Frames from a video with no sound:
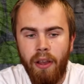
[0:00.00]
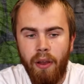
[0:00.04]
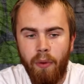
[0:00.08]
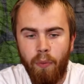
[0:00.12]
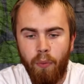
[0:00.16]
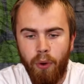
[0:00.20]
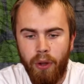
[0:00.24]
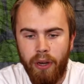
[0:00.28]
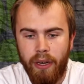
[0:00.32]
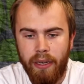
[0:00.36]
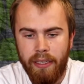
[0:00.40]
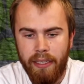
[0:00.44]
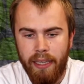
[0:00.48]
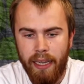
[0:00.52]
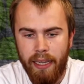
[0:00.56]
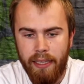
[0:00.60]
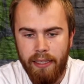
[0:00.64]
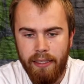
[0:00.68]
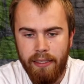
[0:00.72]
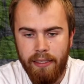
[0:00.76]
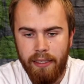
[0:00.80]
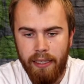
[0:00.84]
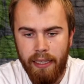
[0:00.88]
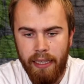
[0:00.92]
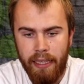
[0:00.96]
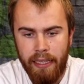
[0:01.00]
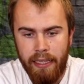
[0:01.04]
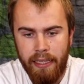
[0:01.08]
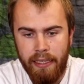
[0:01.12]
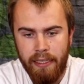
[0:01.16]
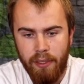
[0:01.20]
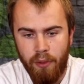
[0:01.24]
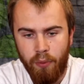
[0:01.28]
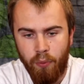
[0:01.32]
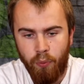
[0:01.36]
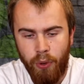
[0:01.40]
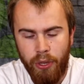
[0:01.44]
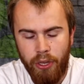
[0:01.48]
What it does
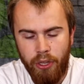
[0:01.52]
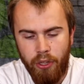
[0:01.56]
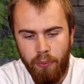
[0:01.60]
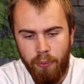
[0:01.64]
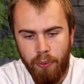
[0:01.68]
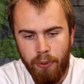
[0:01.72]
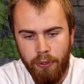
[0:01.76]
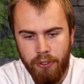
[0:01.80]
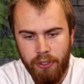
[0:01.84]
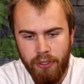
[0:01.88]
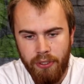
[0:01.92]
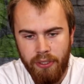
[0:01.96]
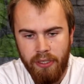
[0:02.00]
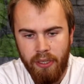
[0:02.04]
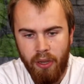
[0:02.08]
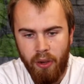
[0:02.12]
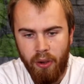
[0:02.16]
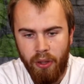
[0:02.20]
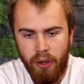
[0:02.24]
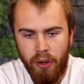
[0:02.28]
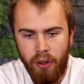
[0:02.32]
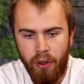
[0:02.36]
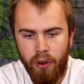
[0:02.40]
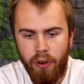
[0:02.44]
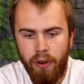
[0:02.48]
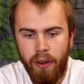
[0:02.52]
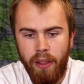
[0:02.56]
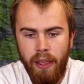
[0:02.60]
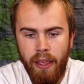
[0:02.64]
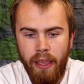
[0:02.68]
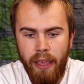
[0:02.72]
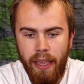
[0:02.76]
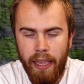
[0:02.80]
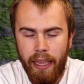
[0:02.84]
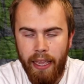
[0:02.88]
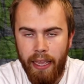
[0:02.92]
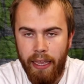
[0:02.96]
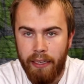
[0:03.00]
is, when you push the socket on,
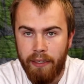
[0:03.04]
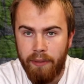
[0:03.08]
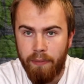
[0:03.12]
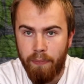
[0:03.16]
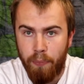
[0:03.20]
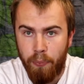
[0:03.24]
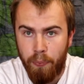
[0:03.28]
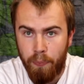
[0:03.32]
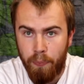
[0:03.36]
it